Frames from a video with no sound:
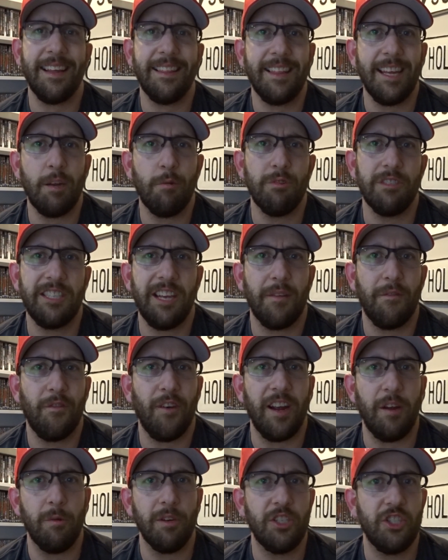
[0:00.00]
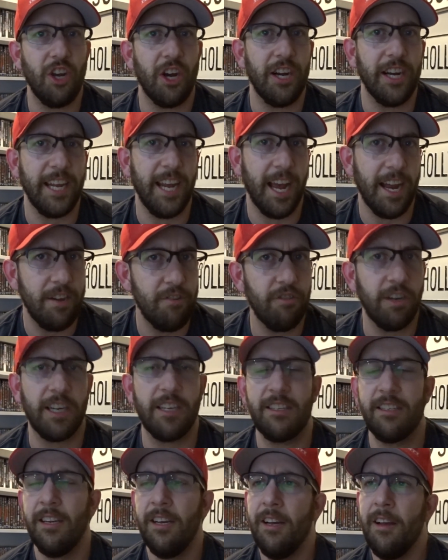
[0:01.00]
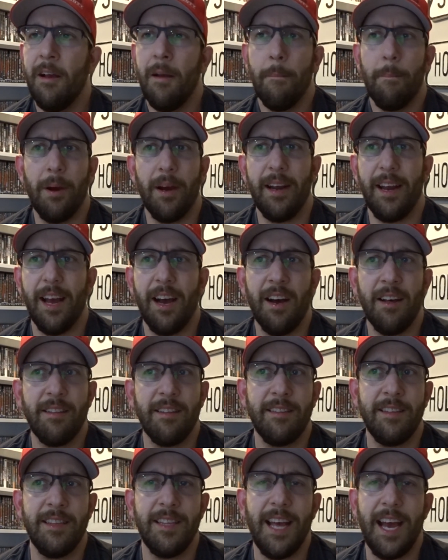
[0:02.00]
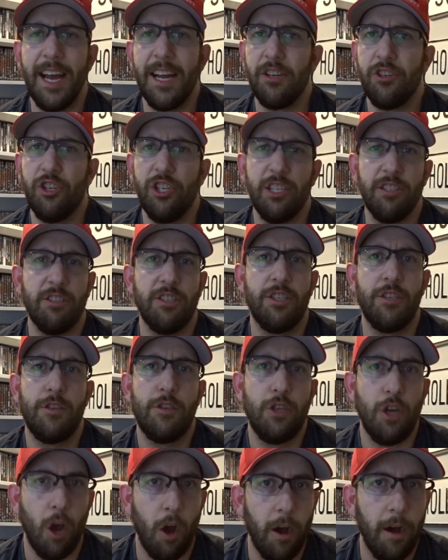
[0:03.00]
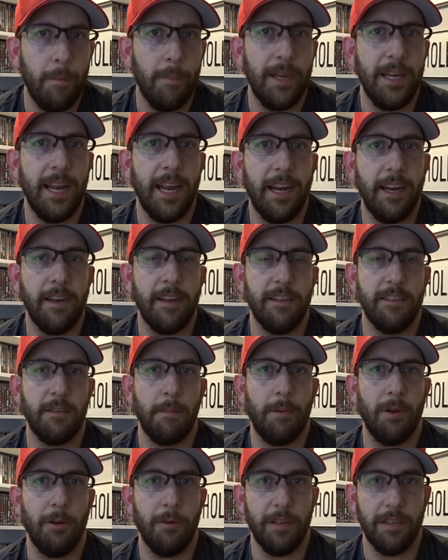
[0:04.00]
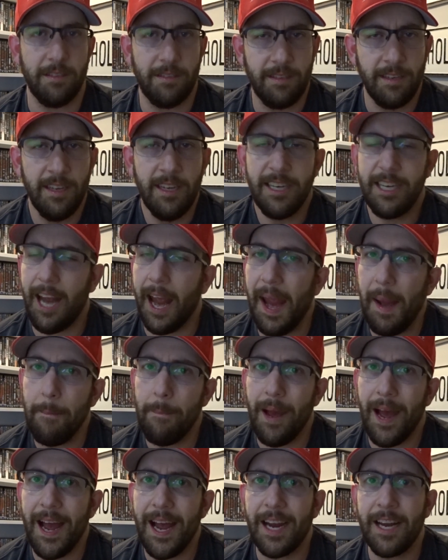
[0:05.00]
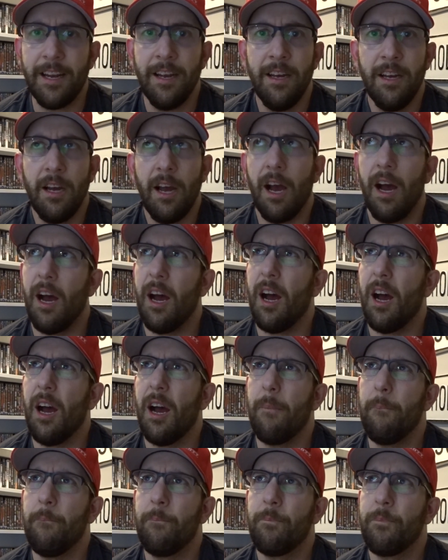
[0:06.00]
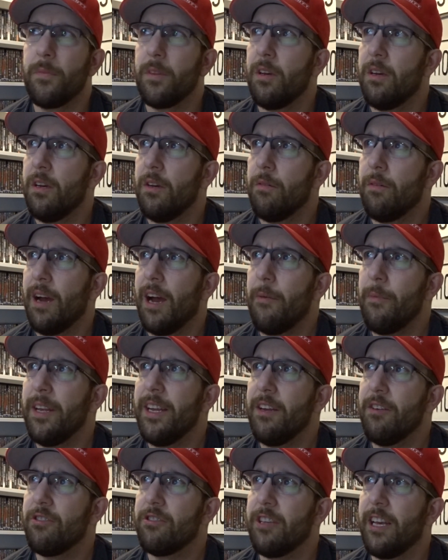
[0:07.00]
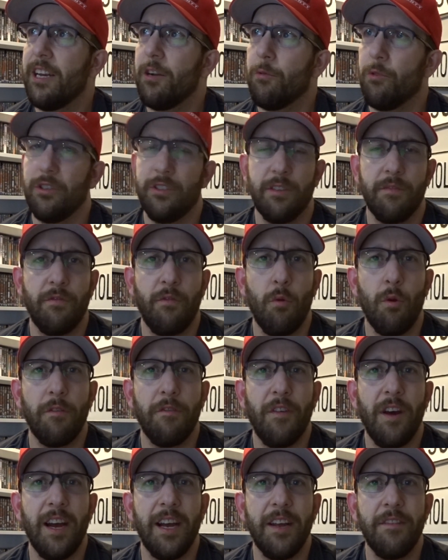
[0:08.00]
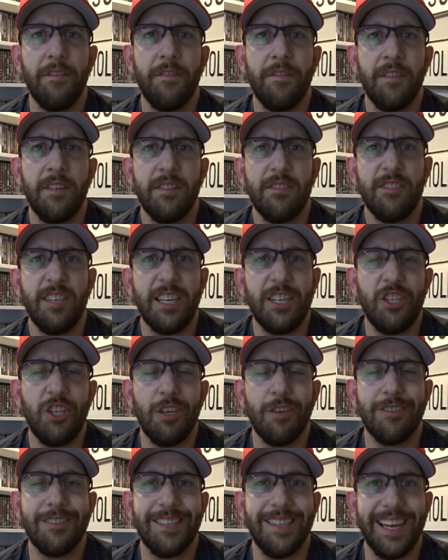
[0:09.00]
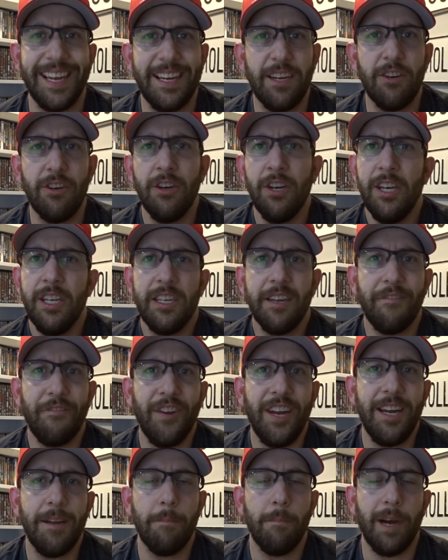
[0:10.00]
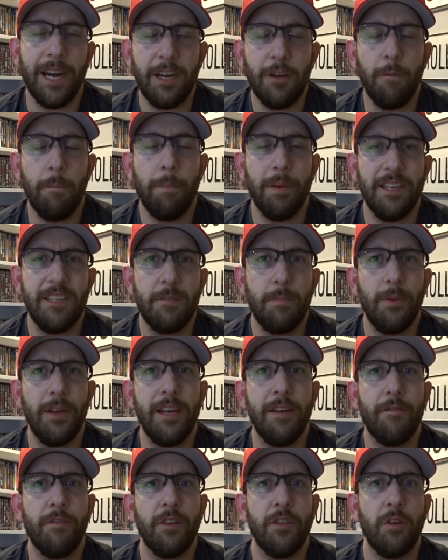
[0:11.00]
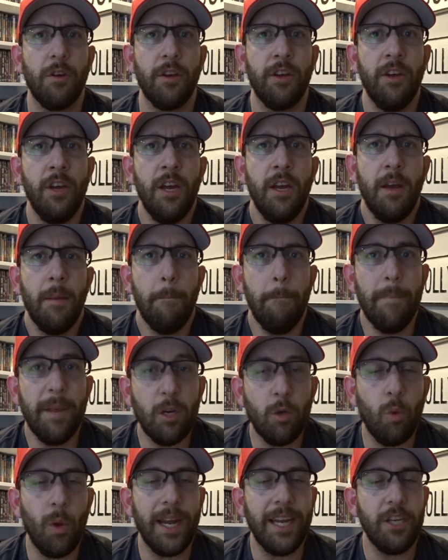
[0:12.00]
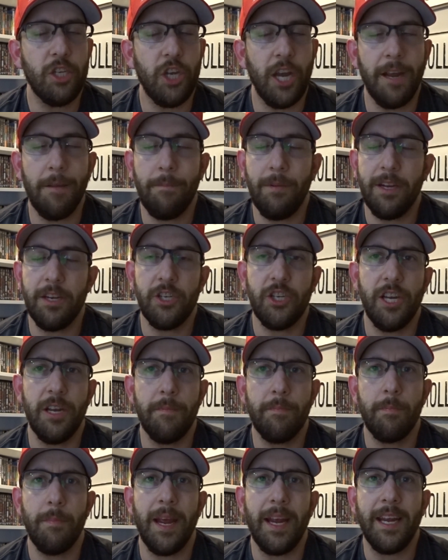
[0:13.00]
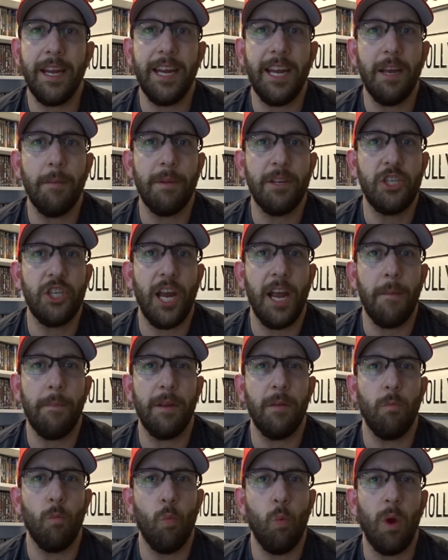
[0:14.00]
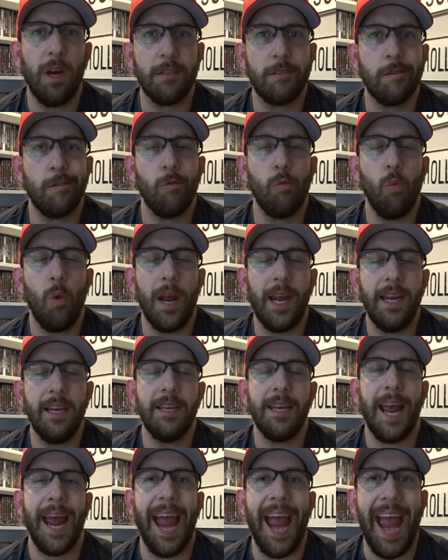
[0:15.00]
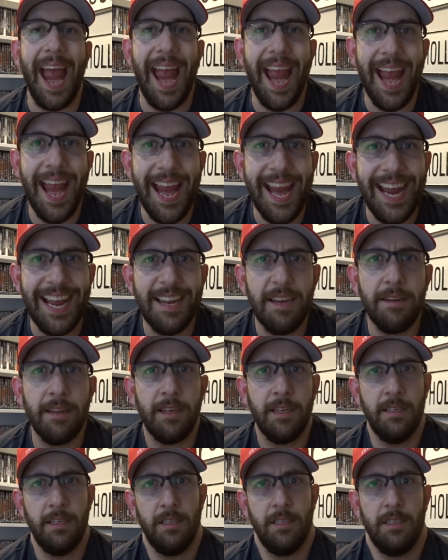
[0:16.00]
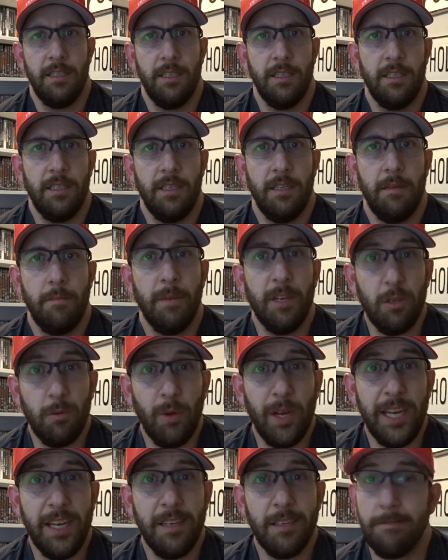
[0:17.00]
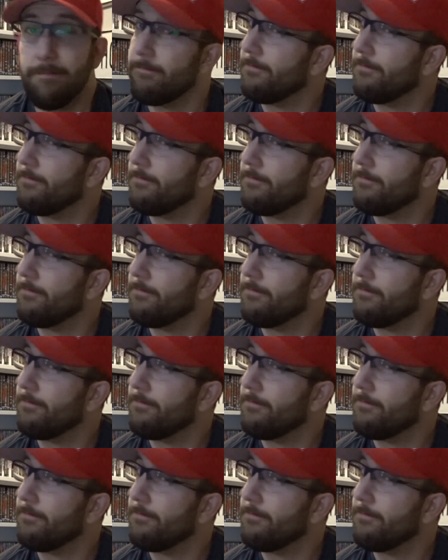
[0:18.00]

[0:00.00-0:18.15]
I think, was that fight with Johnny Hendricks, but other than that, just dominated his opponents. Came back, um, how many years later was it? Four, five, six years later, defeated Michael Bisping for the middleweight championship, making him a champion welterweight and middleweight.